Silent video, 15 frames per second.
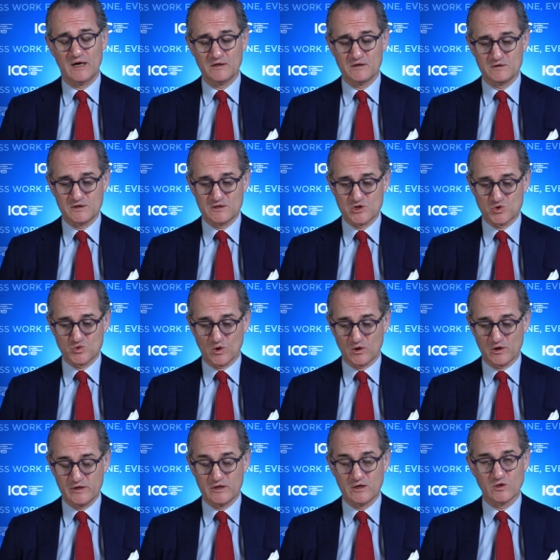and it is
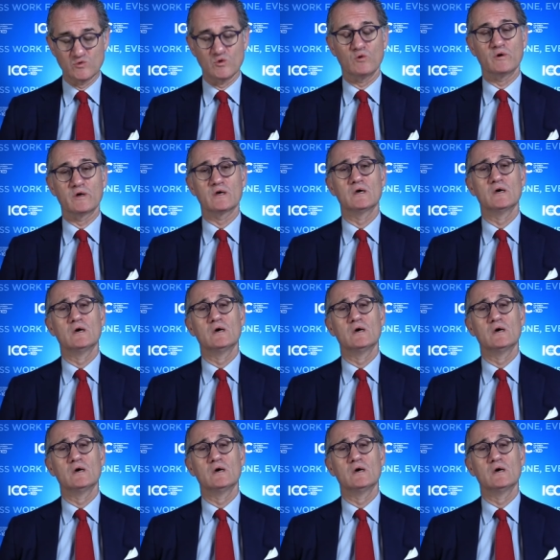strongly growing.